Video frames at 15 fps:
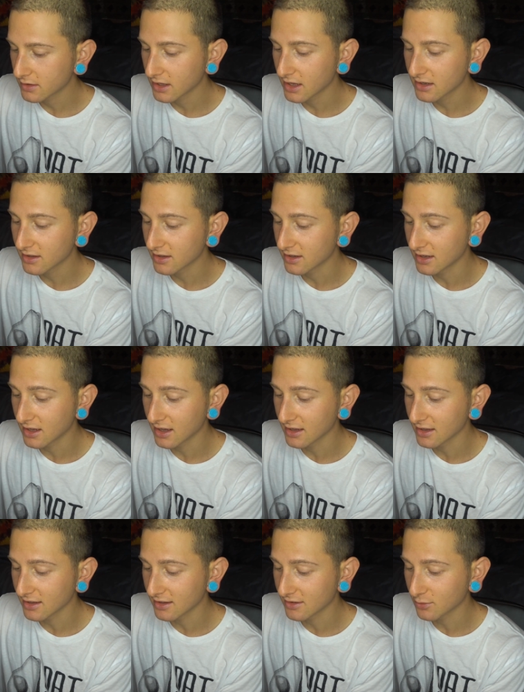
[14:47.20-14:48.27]
At the end of the
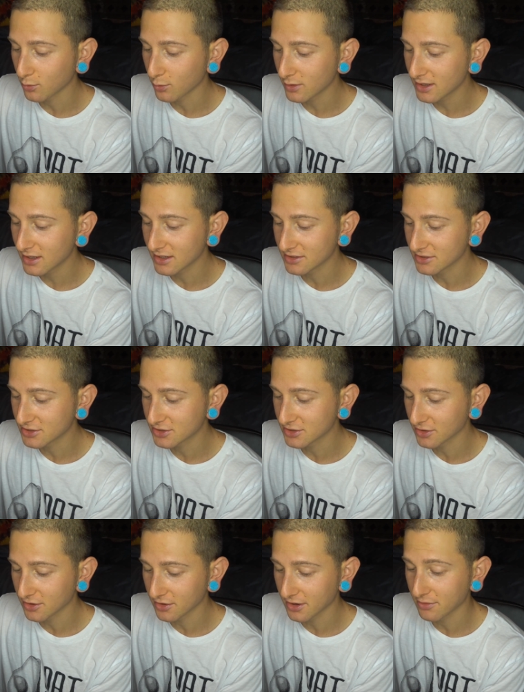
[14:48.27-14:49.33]
day, it's wheat and
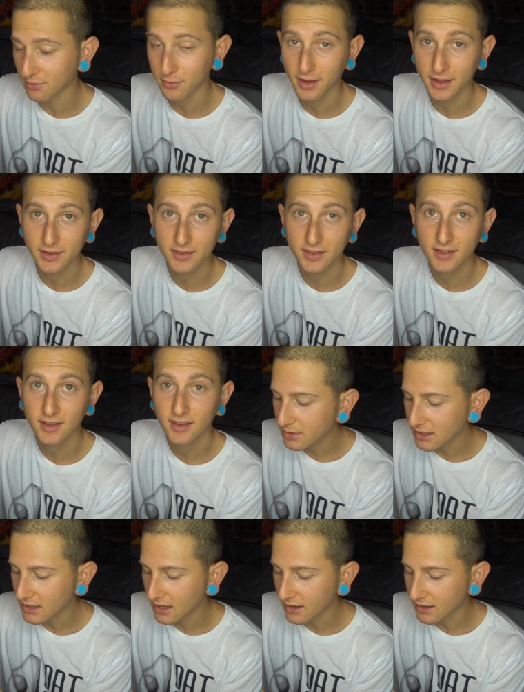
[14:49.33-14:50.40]
sugar and rice.
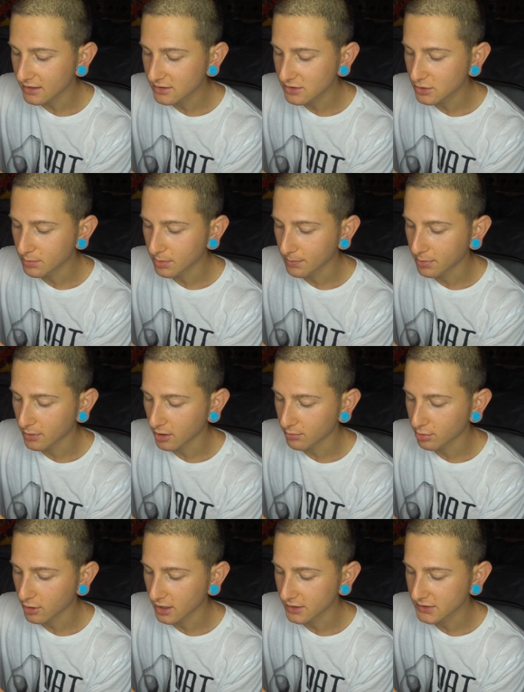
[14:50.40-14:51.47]
But again, it's super
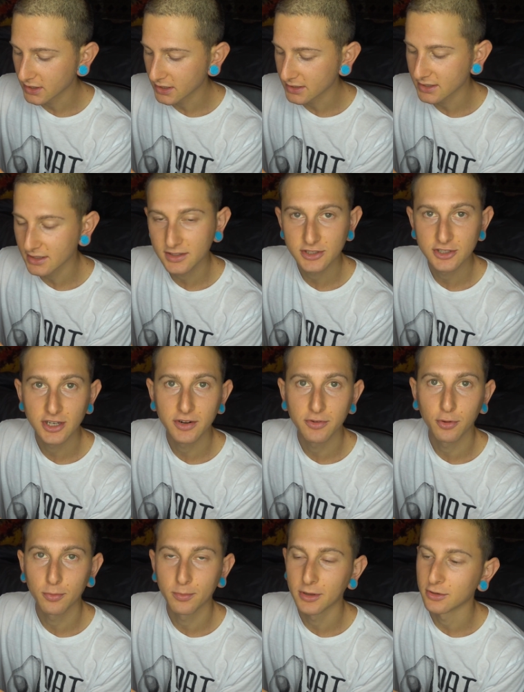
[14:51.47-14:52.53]
processed. It's a
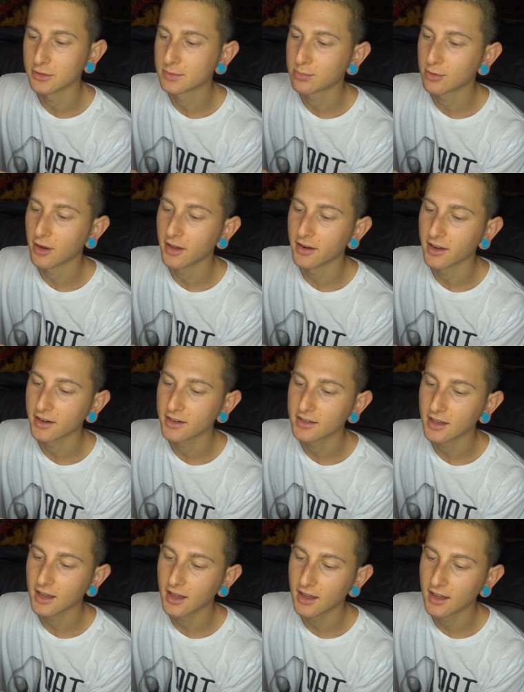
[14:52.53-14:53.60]
General Mills
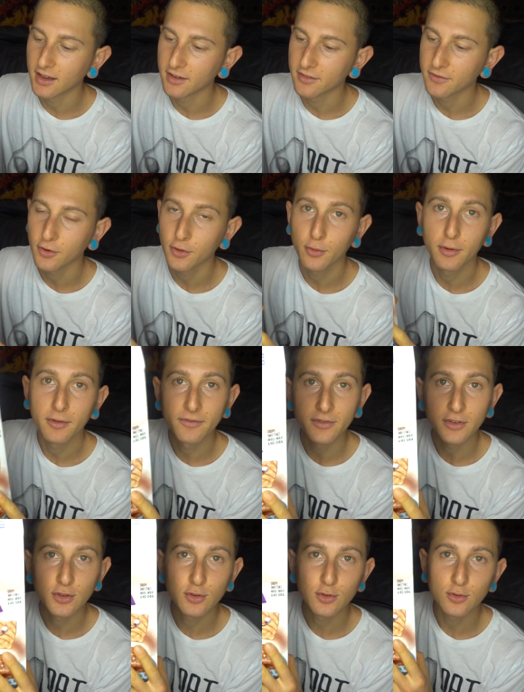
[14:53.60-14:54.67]
product. For the
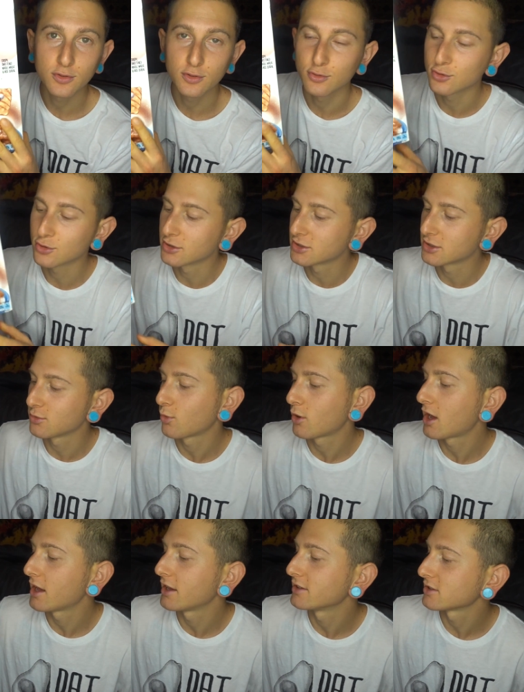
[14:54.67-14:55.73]
review,
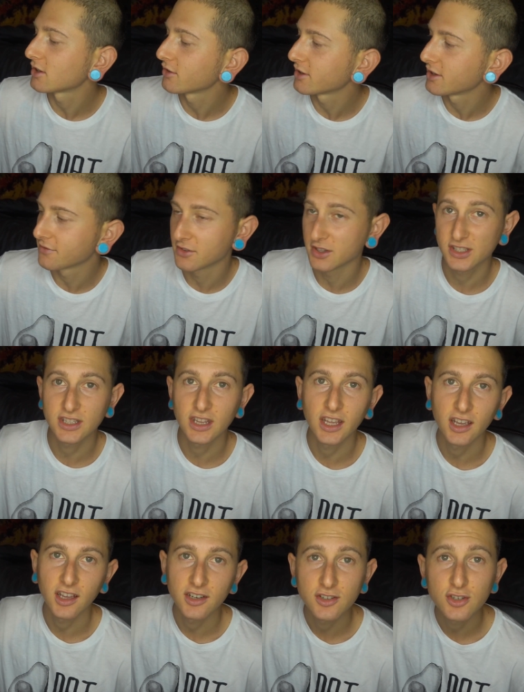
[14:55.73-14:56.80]
nutrition-wise, I'll give this
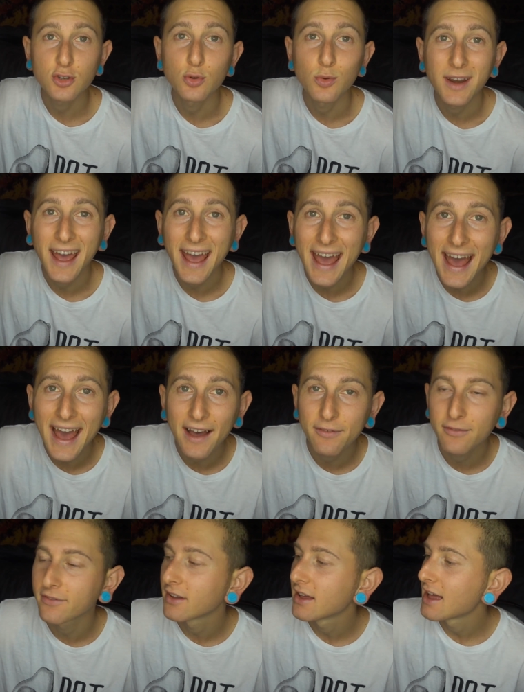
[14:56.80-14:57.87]
thing a
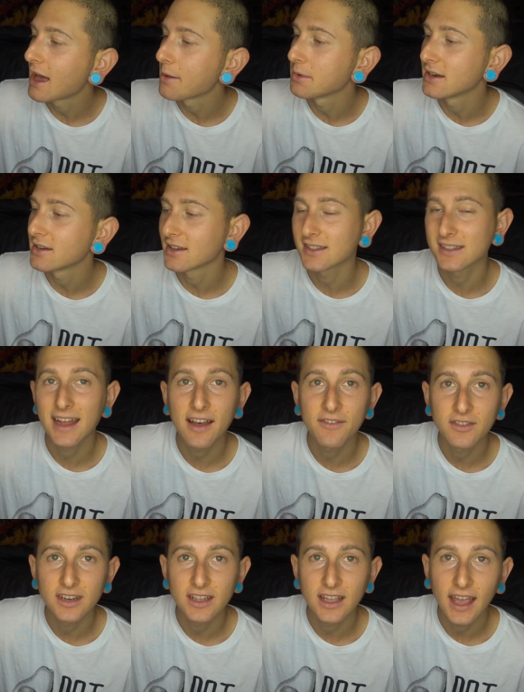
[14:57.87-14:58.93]
2.5. I mean, it doesn't
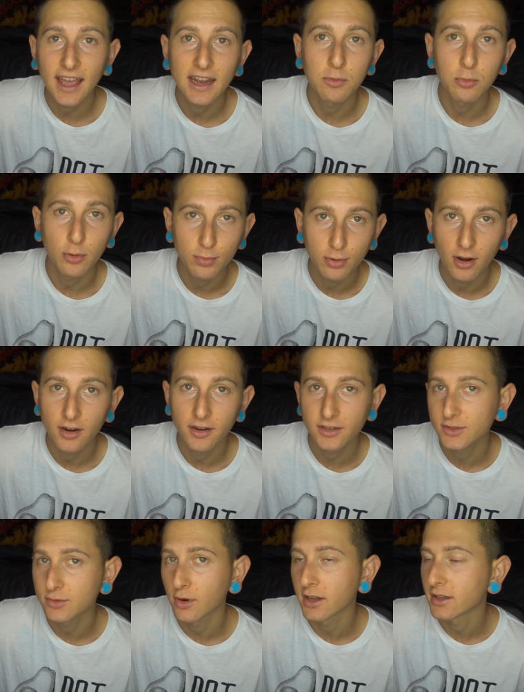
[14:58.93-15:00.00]
have any animal
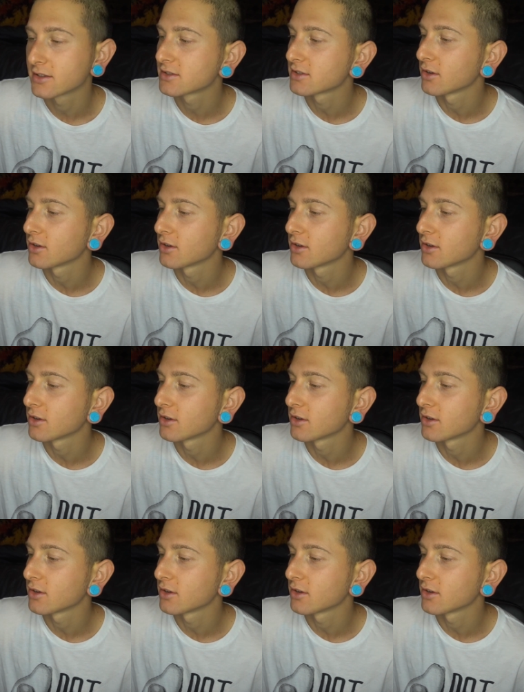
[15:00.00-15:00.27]
products, right?